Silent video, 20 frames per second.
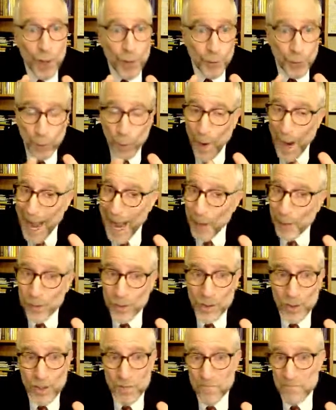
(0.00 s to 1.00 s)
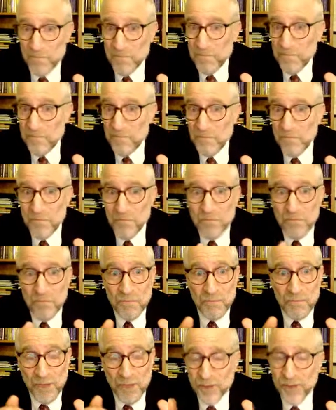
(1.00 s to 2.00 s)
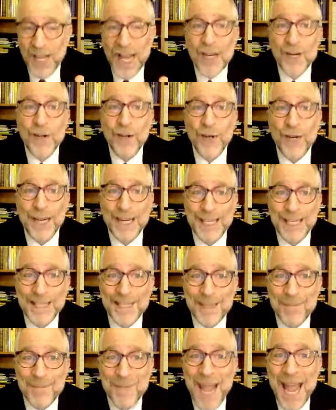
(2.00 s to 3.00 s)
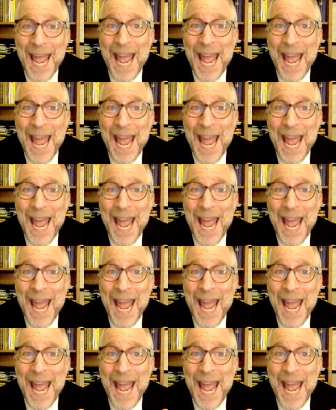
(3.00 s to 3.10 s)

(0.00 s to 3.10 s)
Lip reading: throughout the centuries.